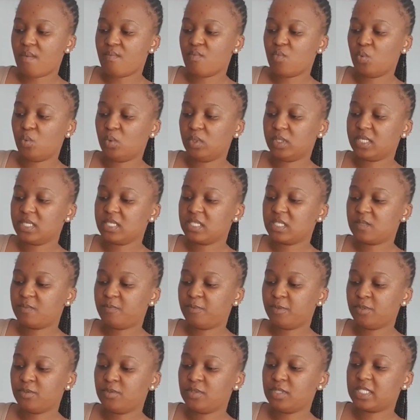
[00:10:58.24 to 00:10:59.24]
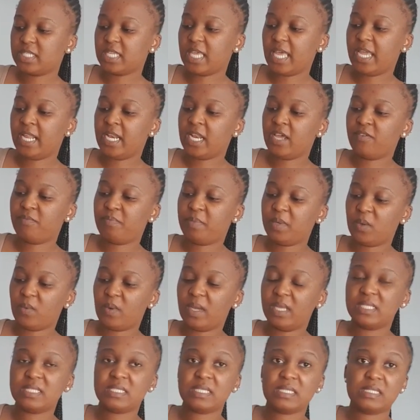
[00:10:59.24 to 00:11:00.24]
wooden spoons, and I've been
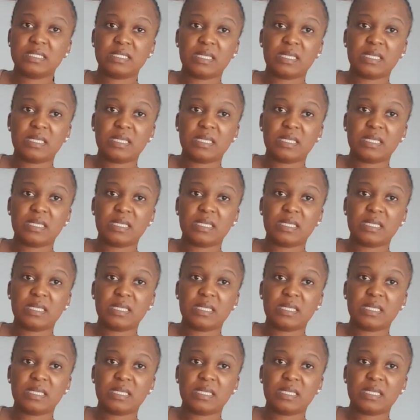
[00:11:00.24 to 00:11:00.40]
wanting